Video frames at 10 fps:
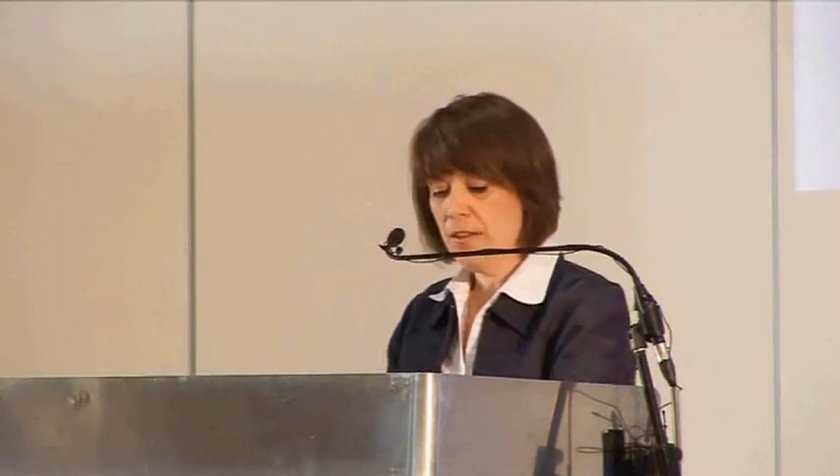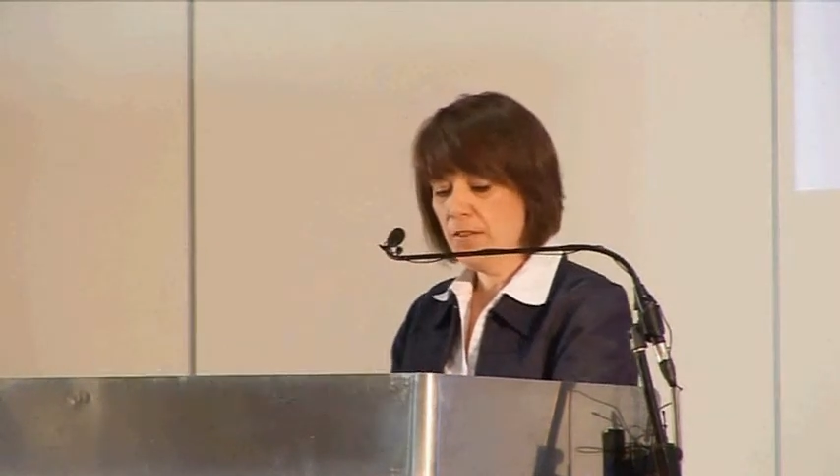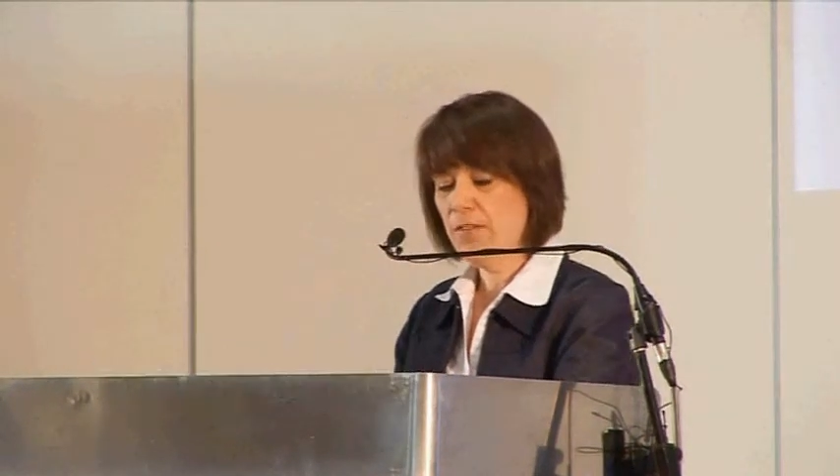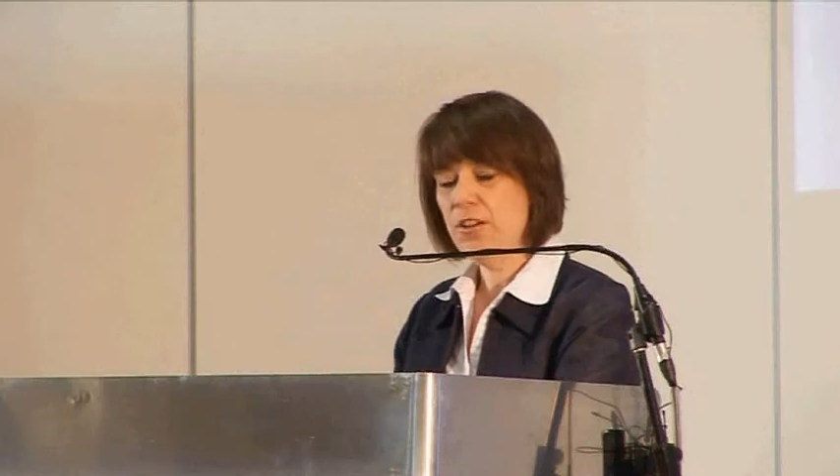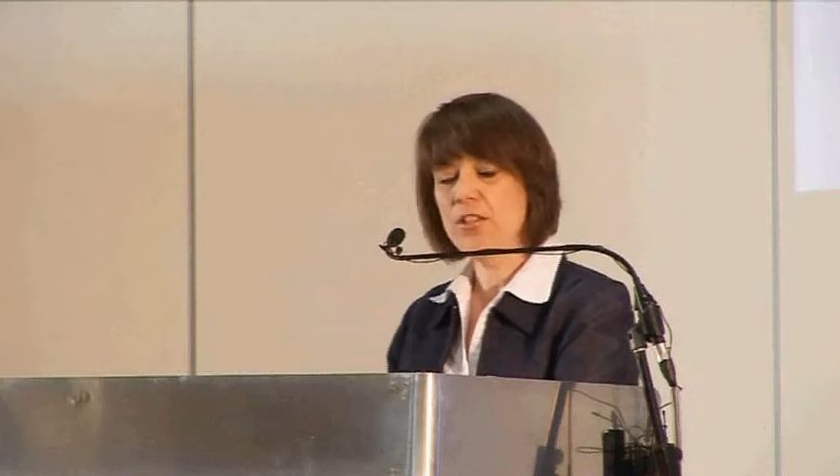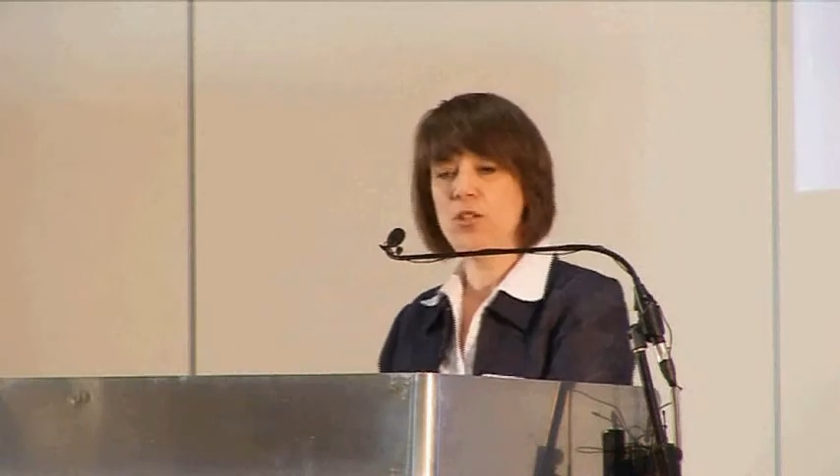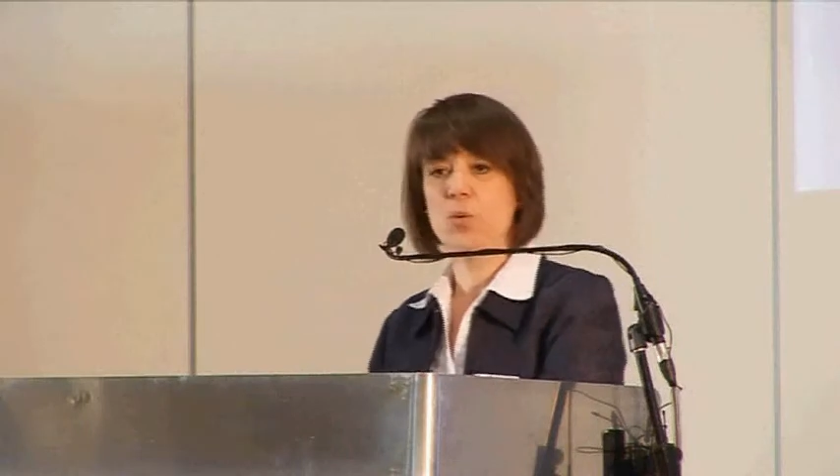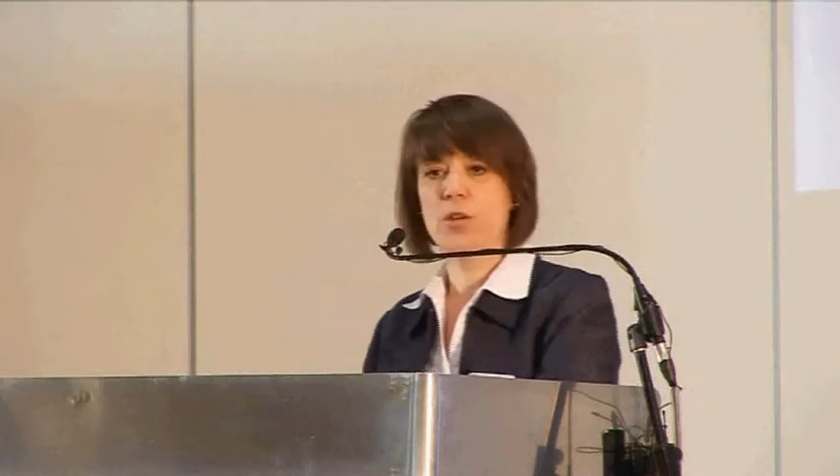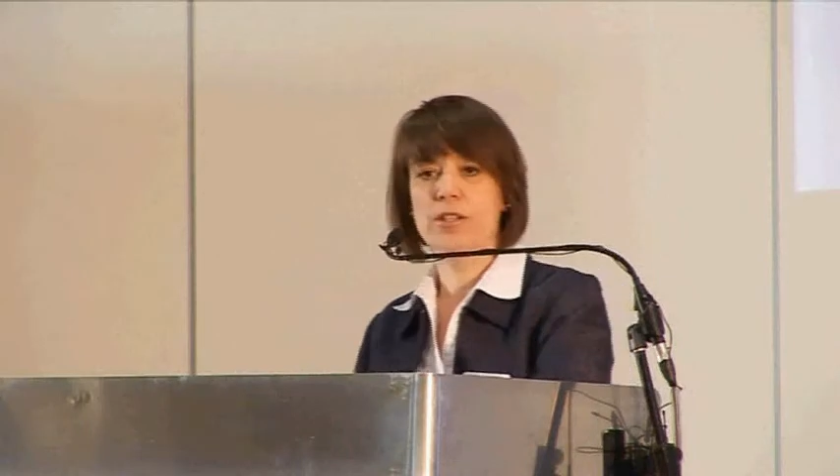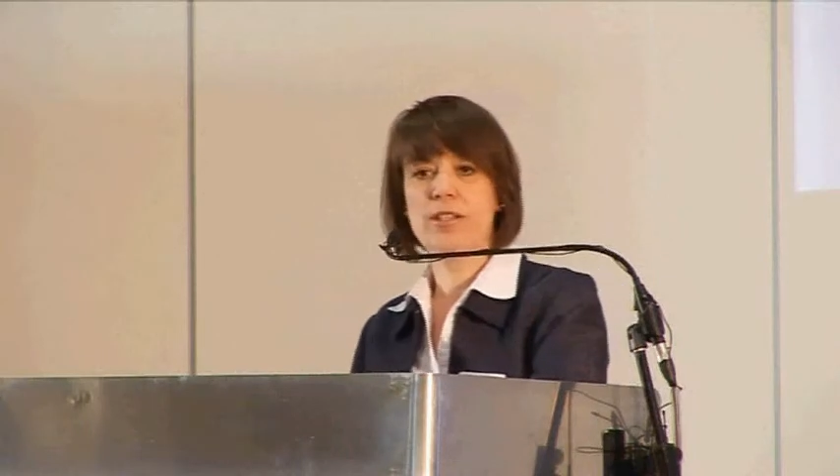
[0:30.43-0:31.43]
The first
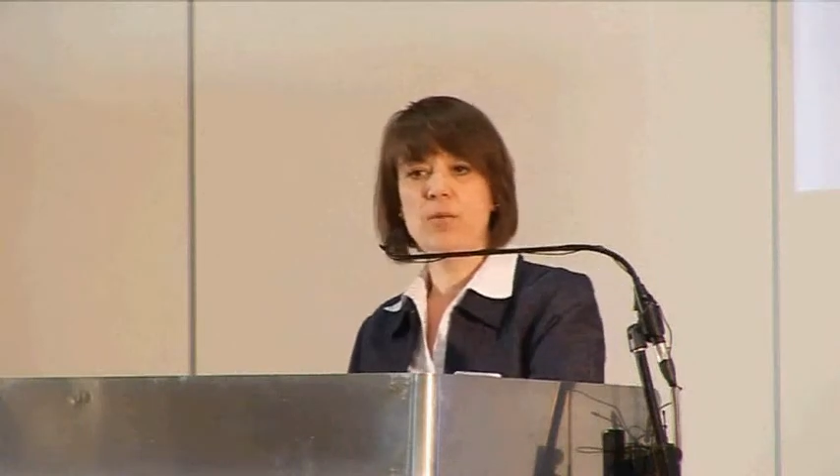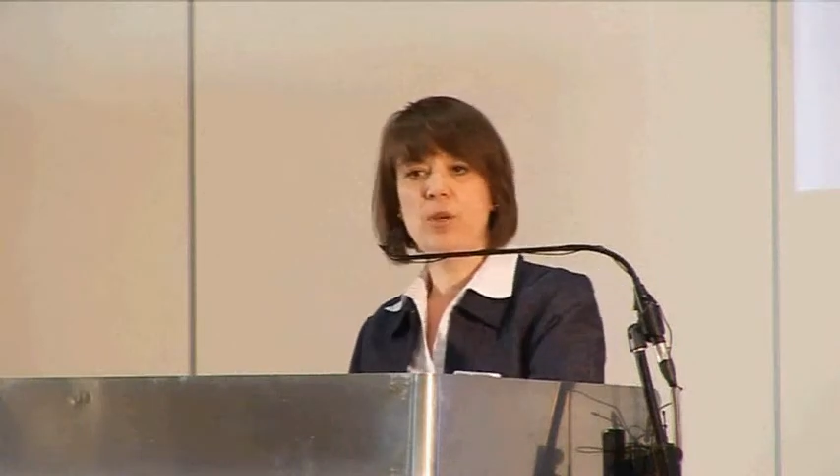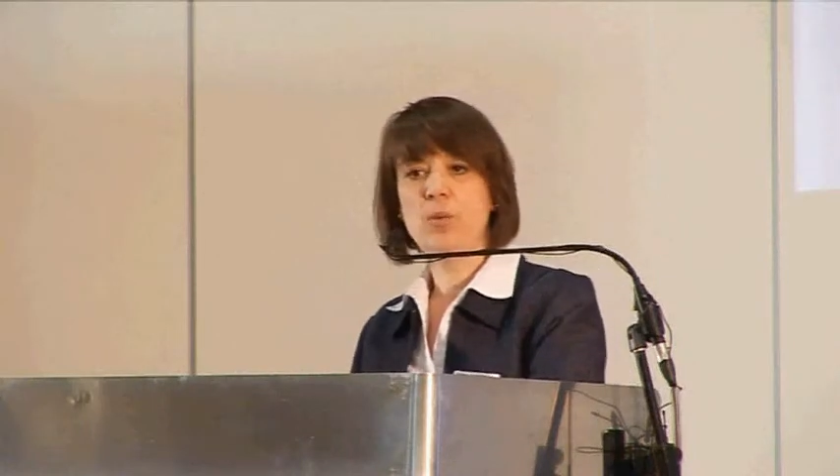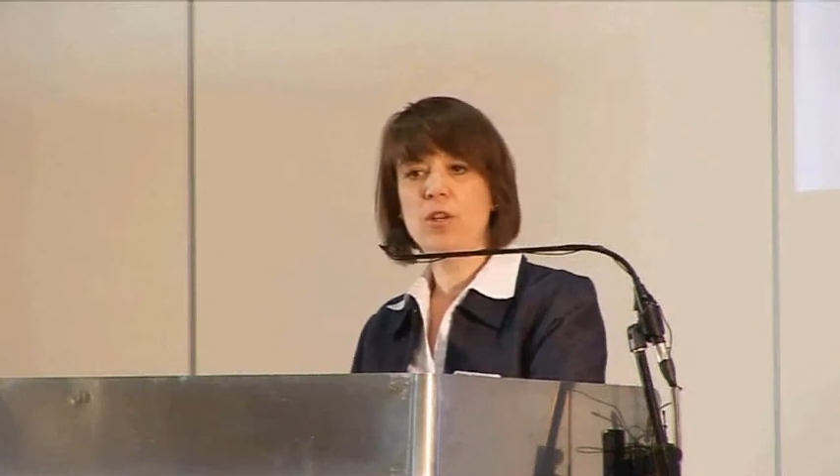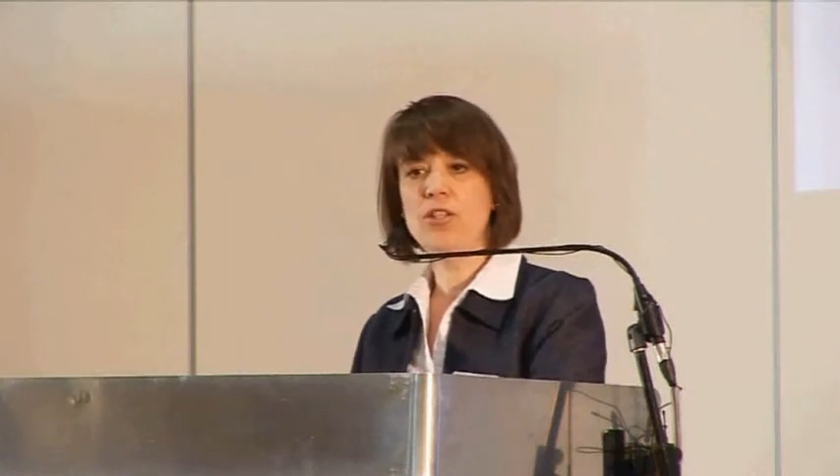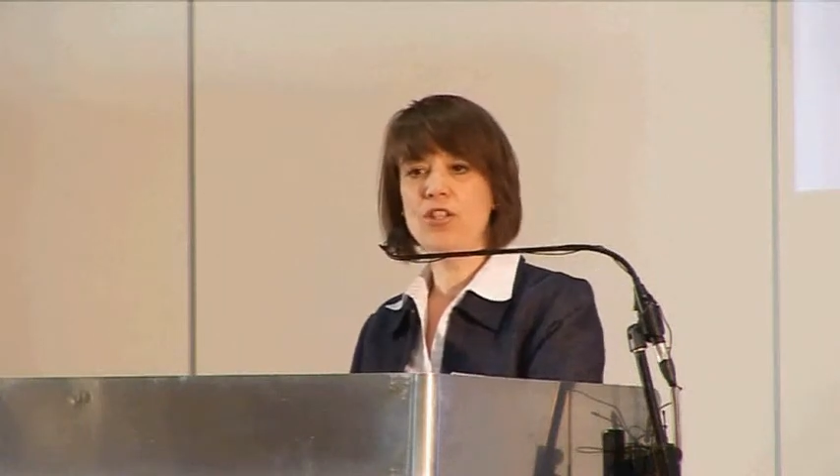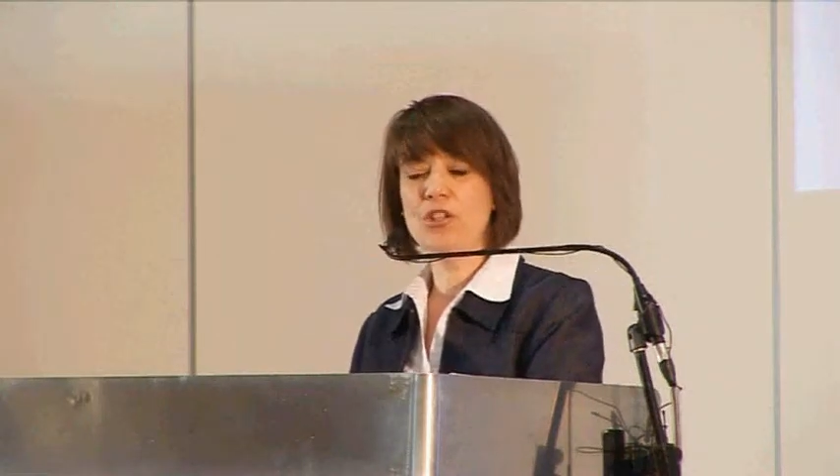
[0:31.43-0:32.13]
was that we wanted